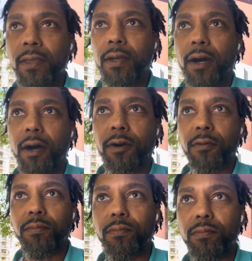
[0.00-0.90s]

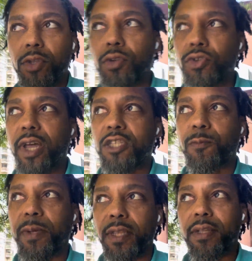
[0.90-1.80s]
you're not
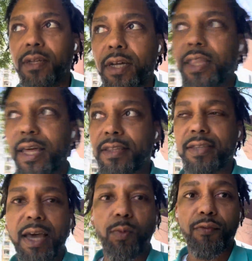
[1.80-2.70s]
spending a lot of
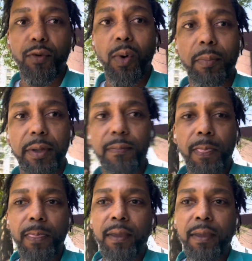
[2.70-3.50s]
time with your woman.